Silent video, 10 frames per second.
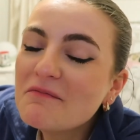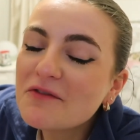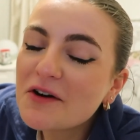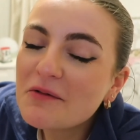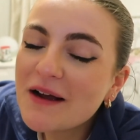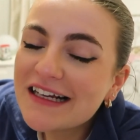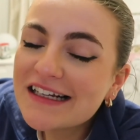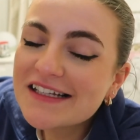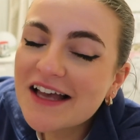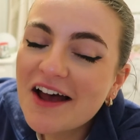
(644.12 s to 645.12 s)
for a
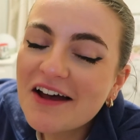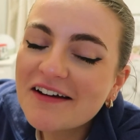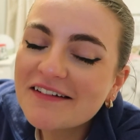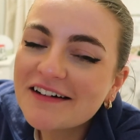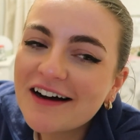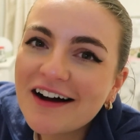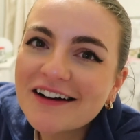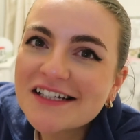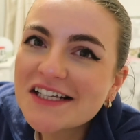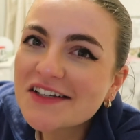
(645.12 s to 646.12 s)
week. So I
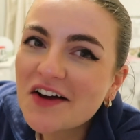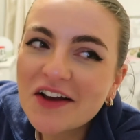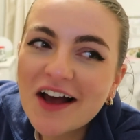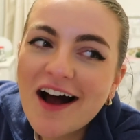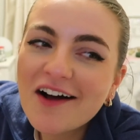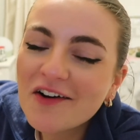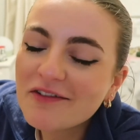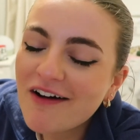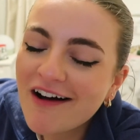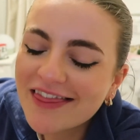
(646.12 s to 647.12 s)
gotta
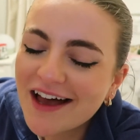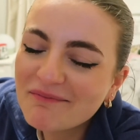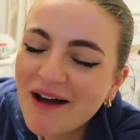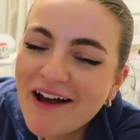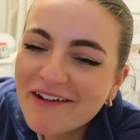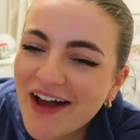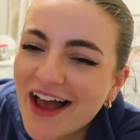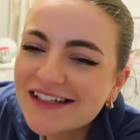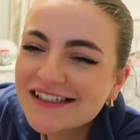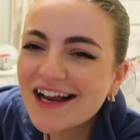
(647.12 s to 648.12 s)
find that
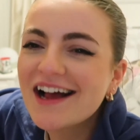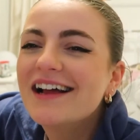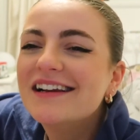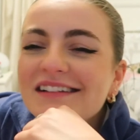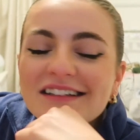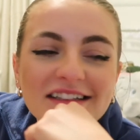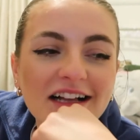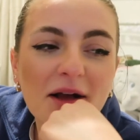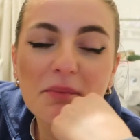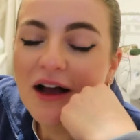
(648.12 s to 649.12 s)
motivation.
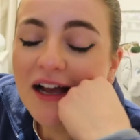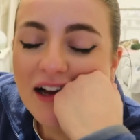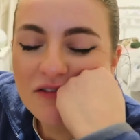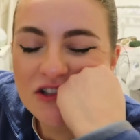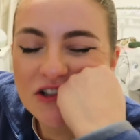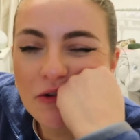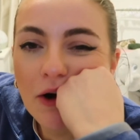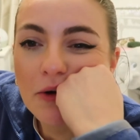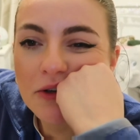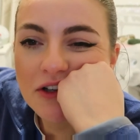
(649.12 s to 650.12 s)
But I have just
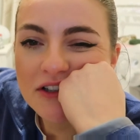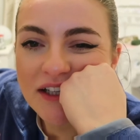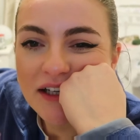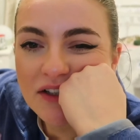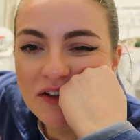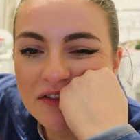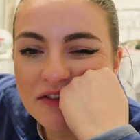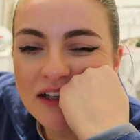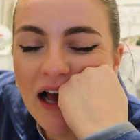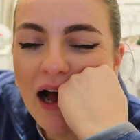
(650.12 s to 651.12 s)
scrolled on TikTok
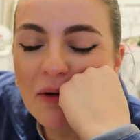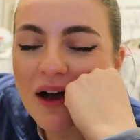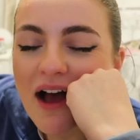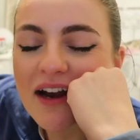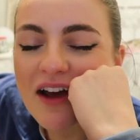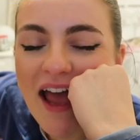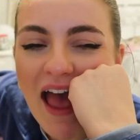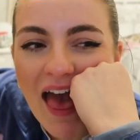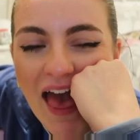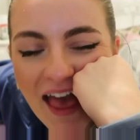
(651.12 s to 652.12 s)
for an hour and I
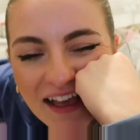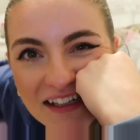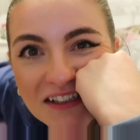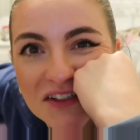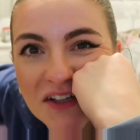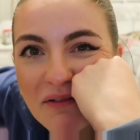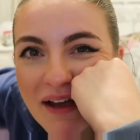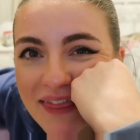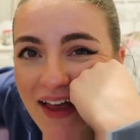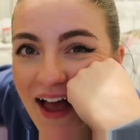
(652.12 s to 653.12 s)
hate
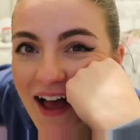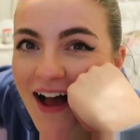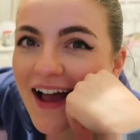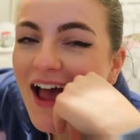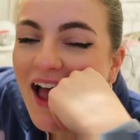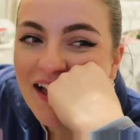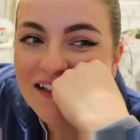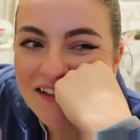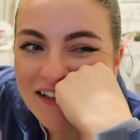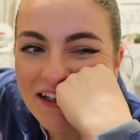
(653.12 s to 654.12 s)
doing that. I
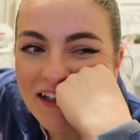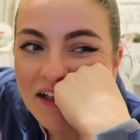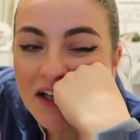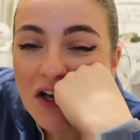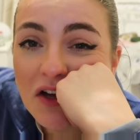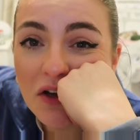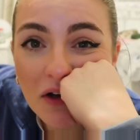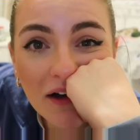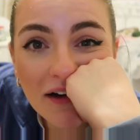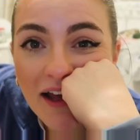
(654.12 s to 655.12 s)
hate it.
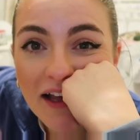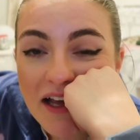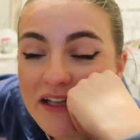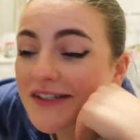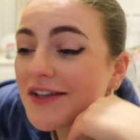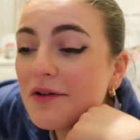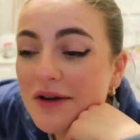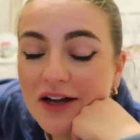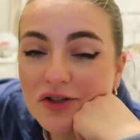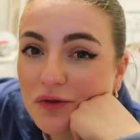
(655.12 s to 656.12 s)
Like, it's so
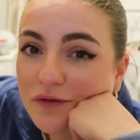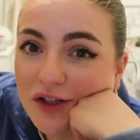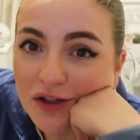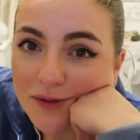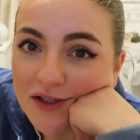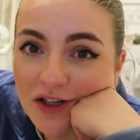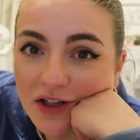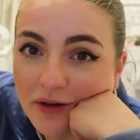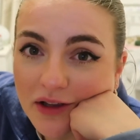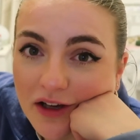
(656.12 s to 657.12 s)
natural for humans to
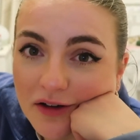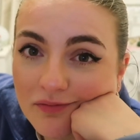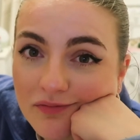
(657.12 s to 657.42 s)
do it though.